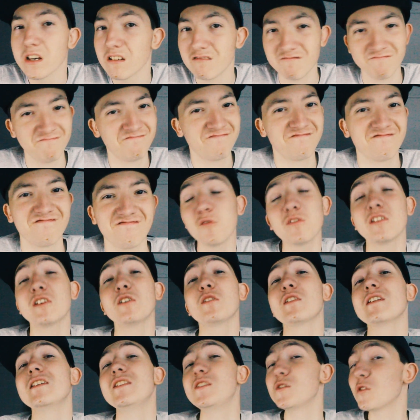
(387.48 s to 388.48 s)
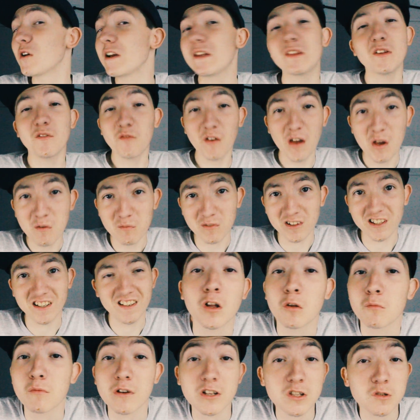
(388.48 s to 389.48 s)
yeah. Hopefully you can join the family.
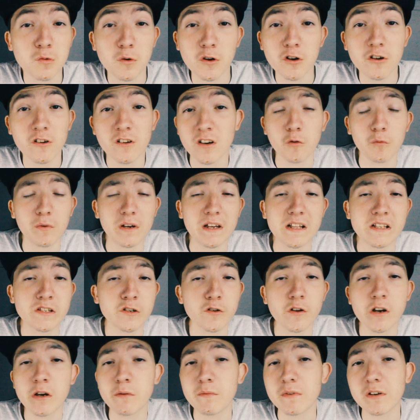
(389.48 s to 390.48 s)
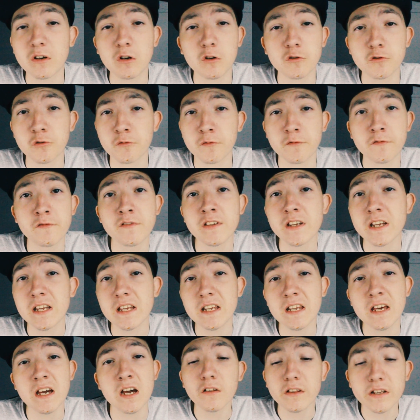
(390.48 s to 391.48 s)
Follow me on Twitter. Follow my Instagram, Nicole twenty
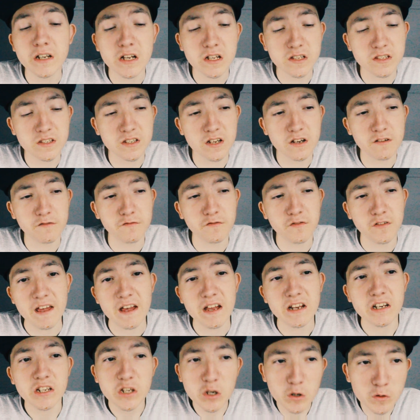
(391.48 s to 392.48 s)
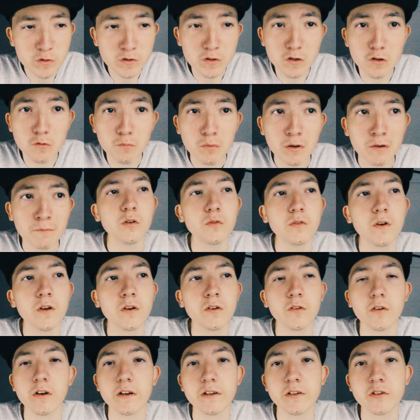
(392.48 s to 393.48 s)
fifteen. All the good stuff. And YouTube. Don't
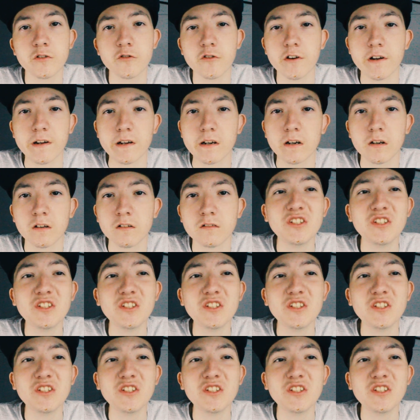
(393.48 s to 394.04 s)
underage drink.